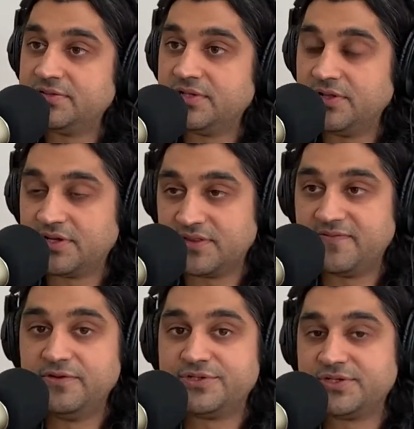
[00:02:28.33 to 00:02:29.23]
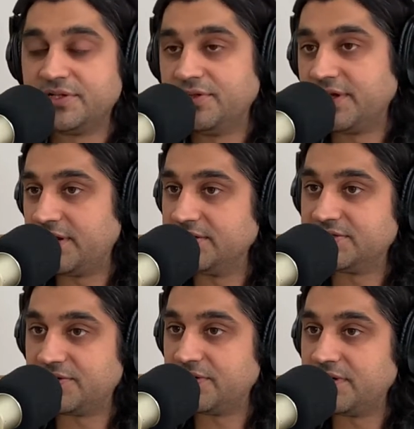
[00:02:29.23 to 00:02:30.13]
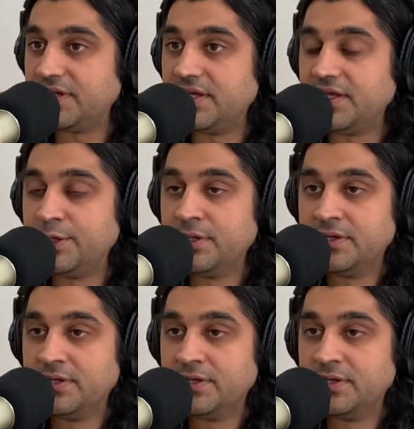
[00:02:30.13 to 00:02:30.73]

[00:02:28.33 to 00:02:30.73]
to look at the future, to look at uncertainty